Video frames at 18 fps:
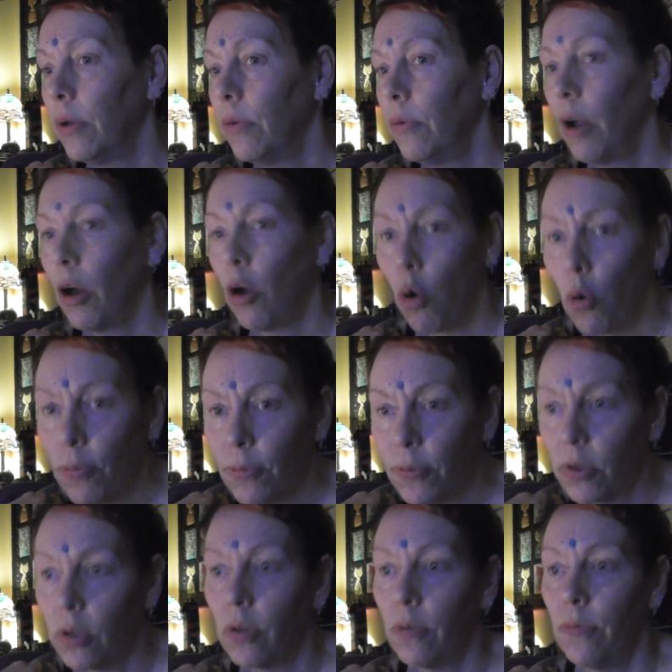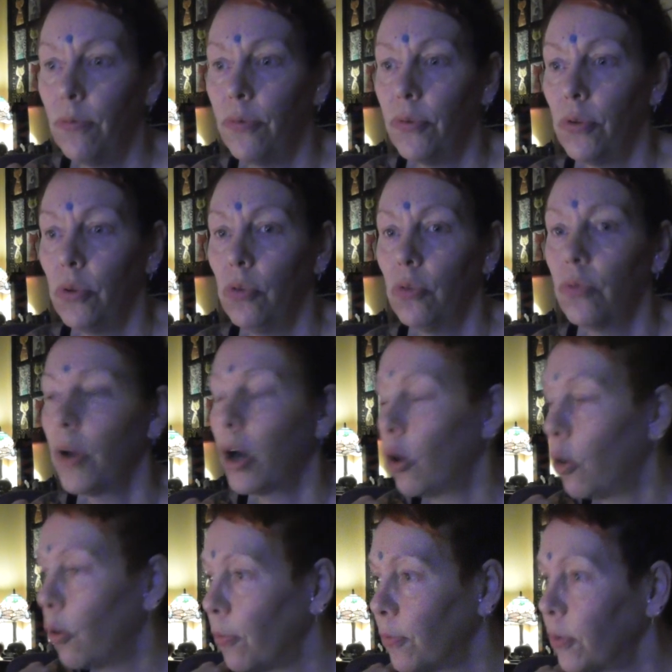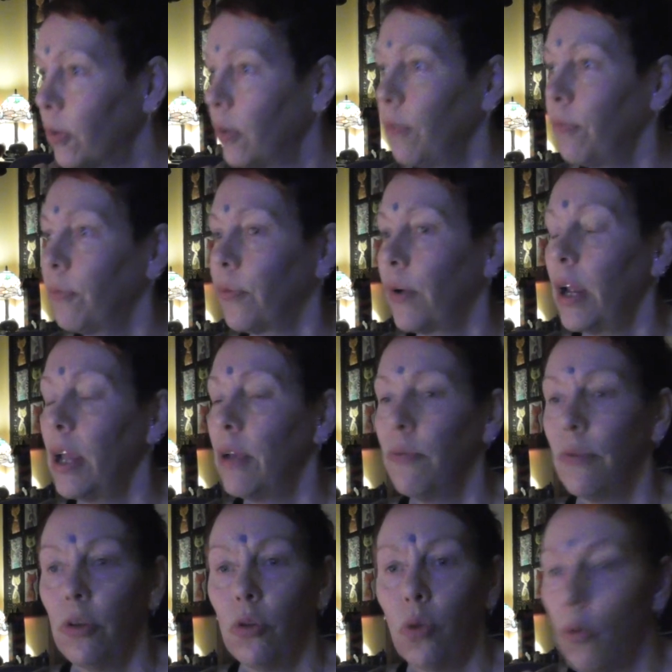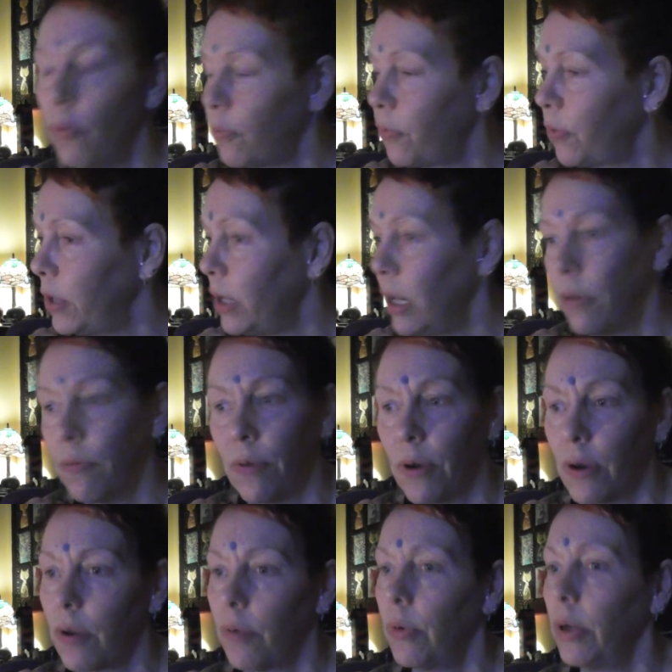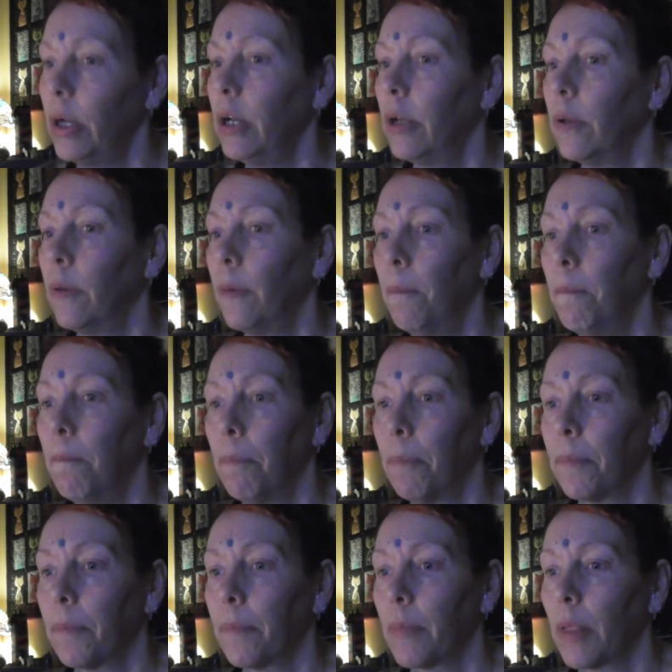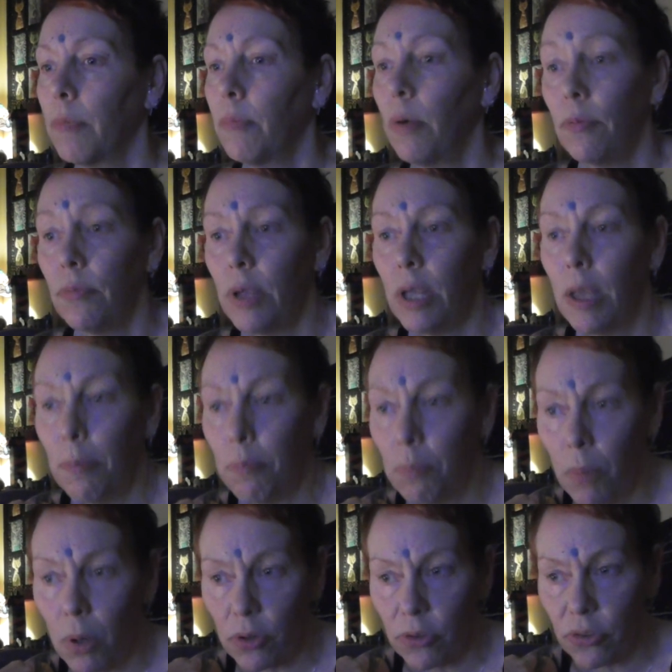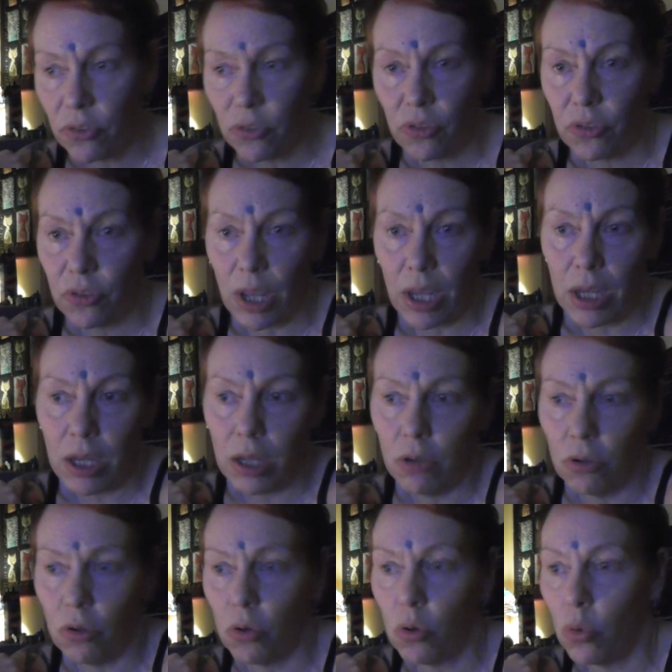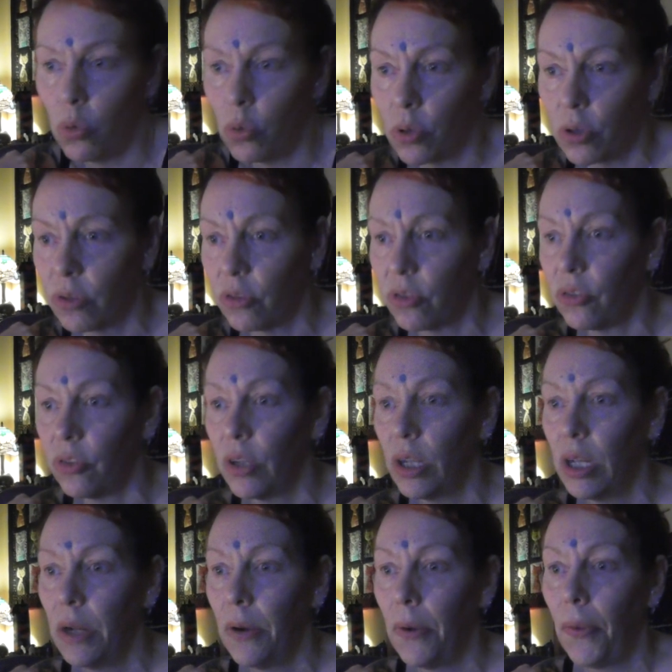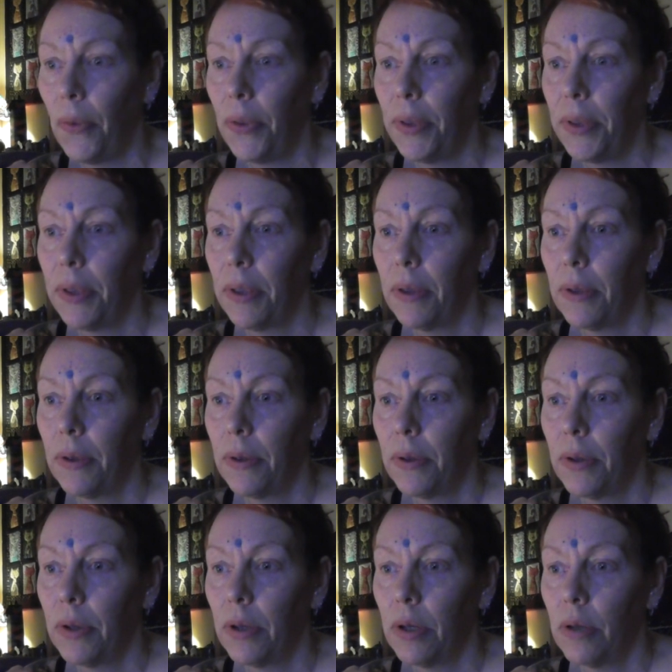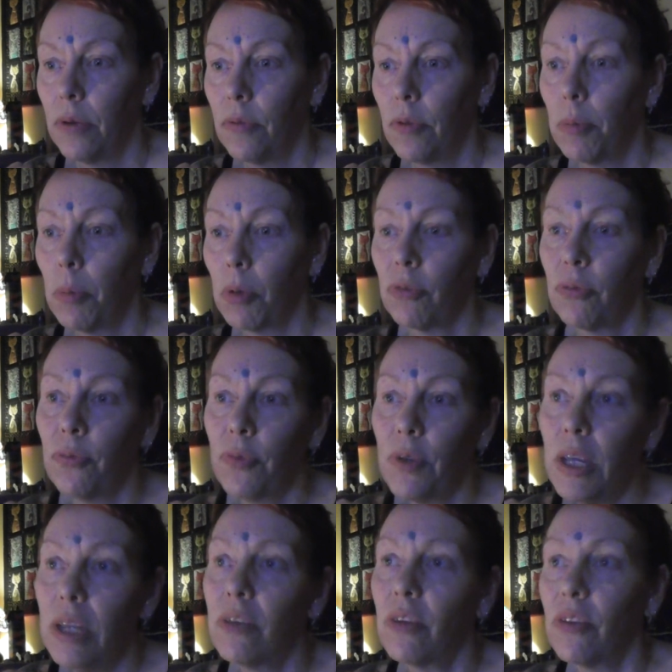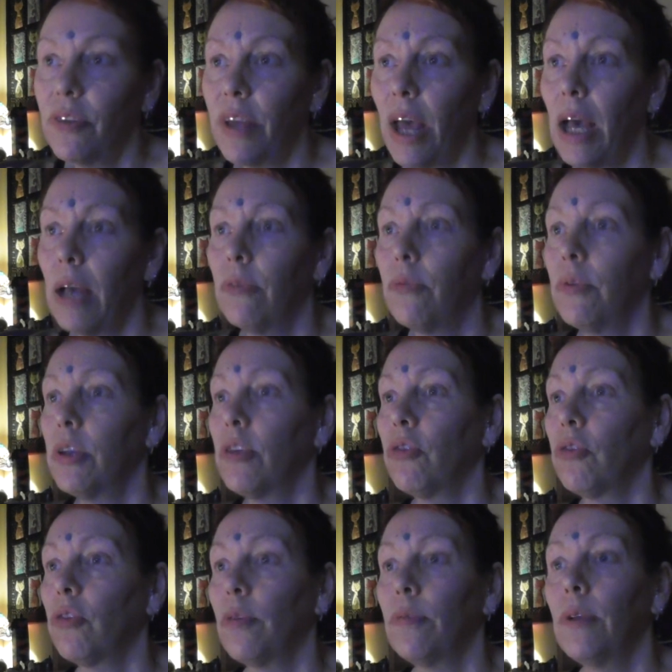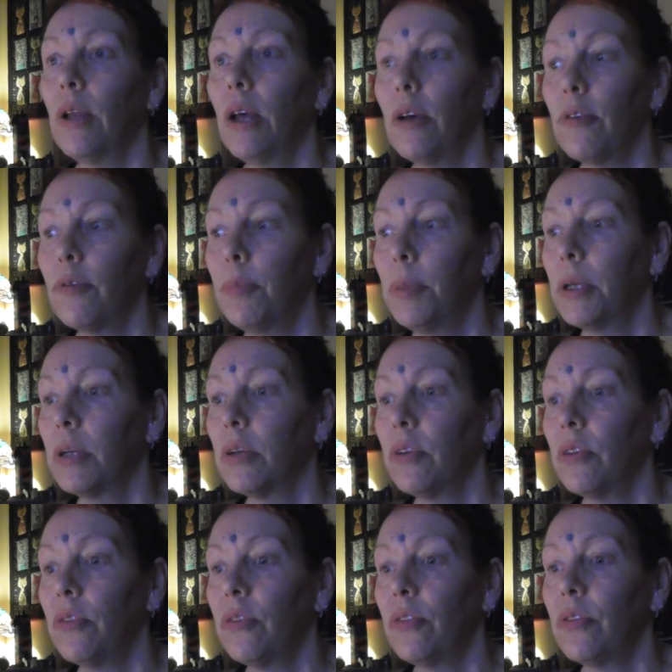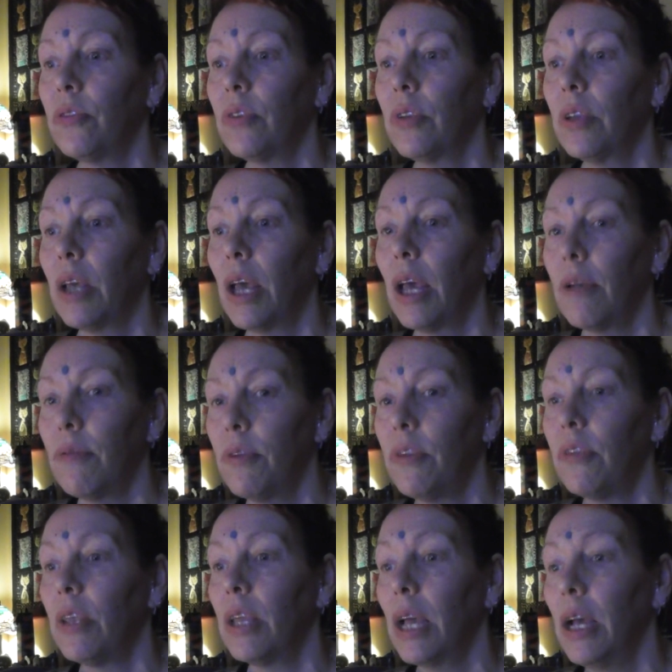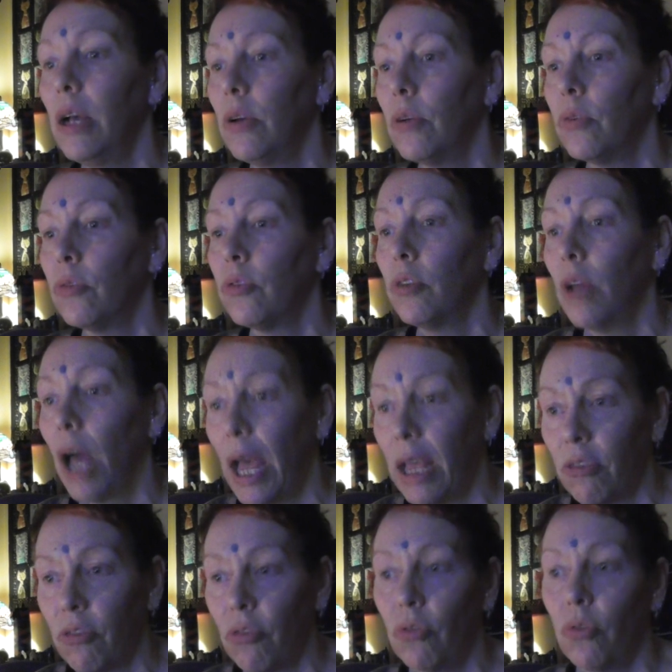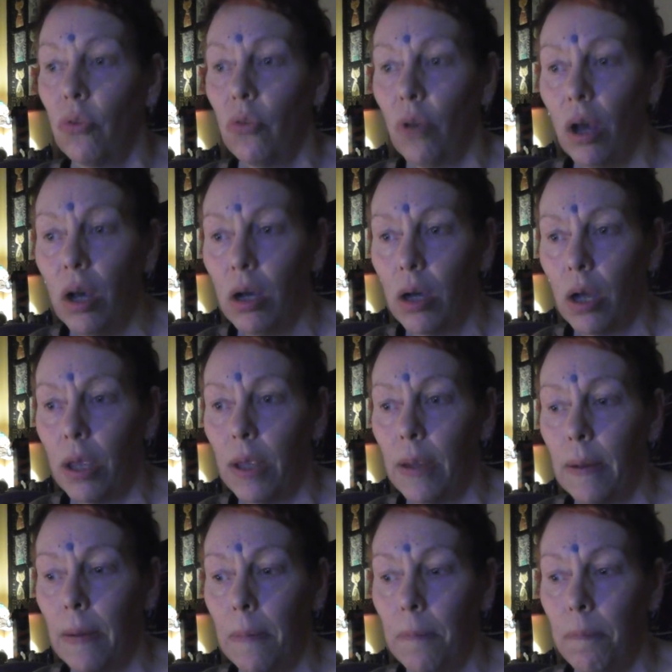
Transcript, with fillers: We are often confused. We are often afraid. We're not feeling very well. But we must stay the course. We must feed that which is of love because everything else has to die.